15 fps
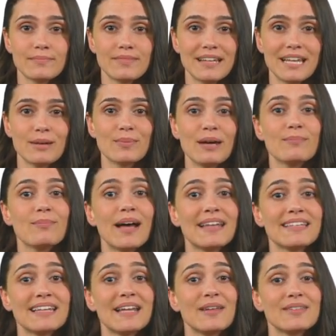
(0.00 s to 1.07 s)
Keep in
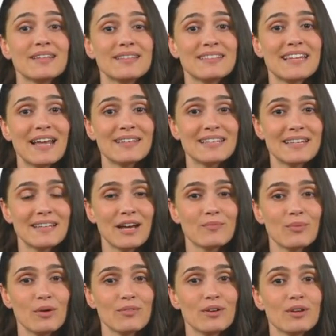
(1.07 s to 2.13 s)
mind the understanding
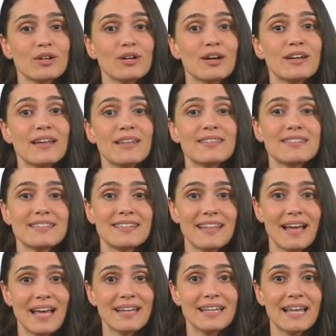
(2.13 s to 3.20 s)
level of your students
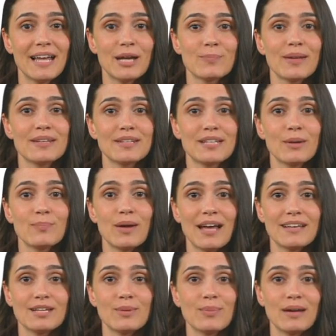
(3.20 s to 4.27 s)
and the elements you
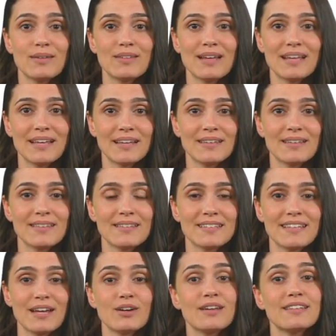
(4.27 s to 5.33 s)
plan to include,
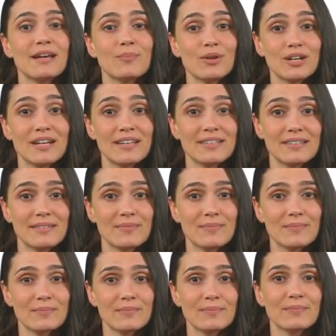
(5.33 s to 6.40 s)
such as images.
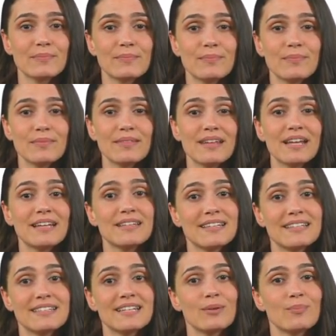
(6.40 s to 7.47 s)
Use
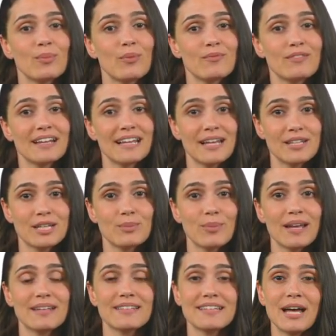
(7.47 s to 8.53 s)
a simple video
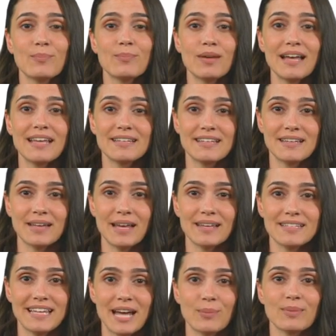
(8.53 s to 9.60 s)
script template to
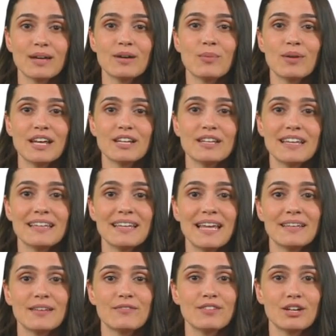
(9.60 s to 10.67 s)
note down the narration
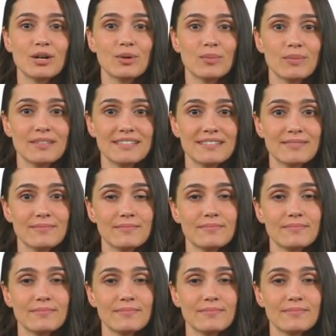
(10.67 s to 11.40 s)
and the visuals.